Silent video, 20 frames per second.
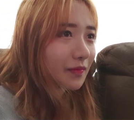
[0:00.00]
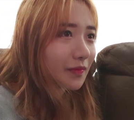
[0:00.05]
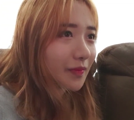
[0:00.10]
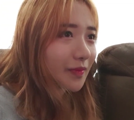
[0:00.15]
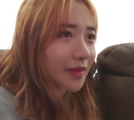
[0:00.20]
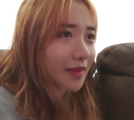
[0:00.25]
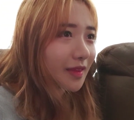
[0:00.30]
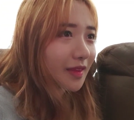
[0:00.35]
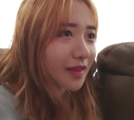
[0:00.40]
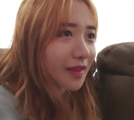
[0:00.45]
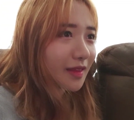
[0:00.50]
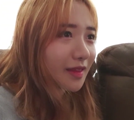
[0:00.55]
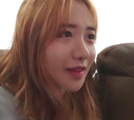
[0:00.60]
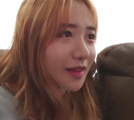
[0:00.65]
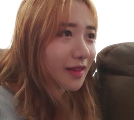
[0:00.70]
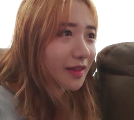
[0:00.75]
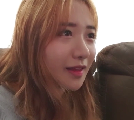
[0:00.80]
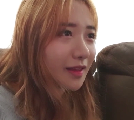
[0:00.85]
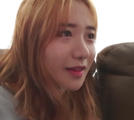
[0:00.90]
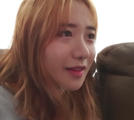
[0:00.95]

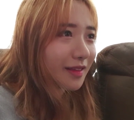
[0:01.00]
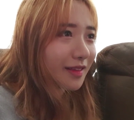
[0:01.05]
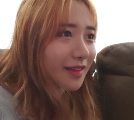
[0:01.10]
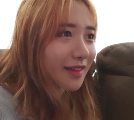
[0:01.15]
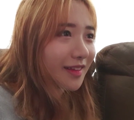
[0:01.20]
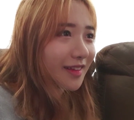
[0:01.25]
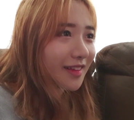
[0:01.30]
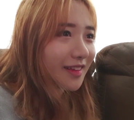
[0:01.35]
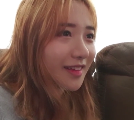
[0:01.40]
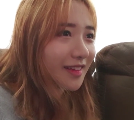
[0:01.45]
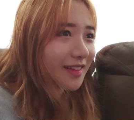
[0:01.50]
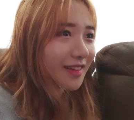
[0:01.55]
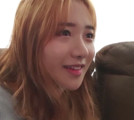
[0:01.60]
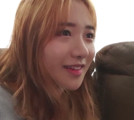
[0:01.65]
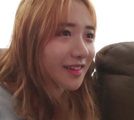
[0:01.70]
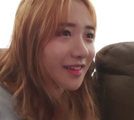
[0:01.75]
(no one is talking)